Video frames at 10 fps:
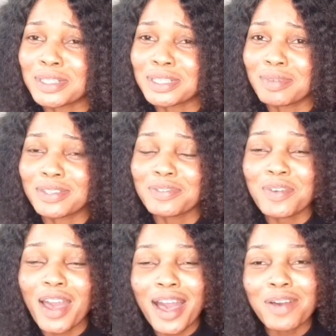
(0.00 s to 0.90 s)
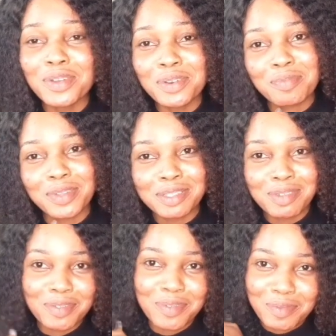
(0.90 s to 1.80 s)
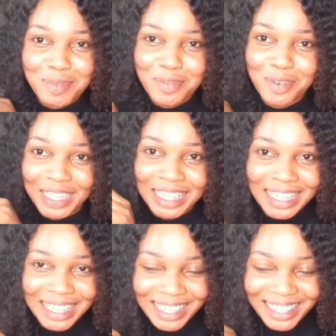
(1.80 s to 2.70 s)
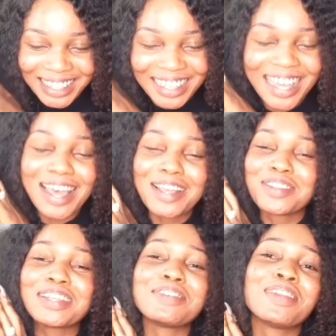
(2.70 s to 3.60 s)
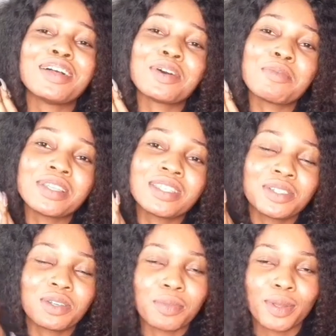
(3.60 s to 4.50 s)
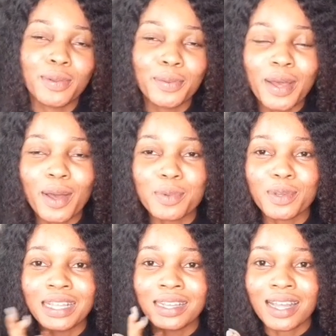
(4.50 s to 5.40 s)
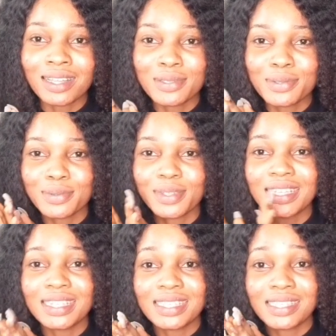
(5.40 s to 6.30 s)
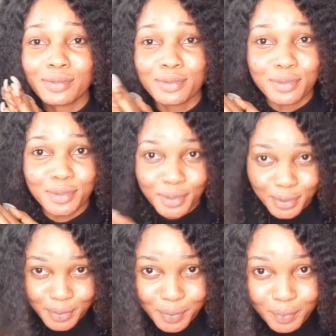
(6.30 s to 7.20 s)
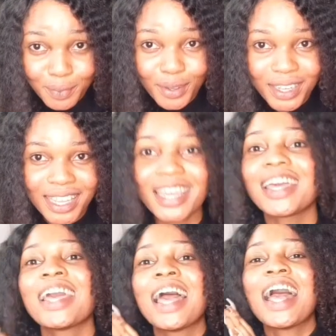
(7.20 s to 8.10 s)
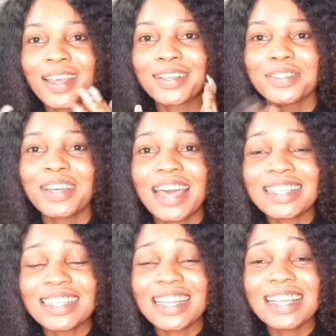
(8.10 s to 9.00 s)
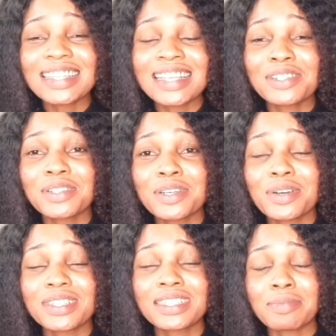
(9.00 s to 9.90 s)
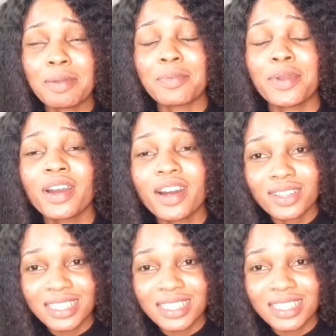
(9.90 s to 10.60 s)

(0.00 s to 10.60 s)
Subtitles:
have a replacement for me for cake, just leave that in the comment section below. I'll be glad to listen to you. Okay. So guys, the next thing that actually causes my breakouts is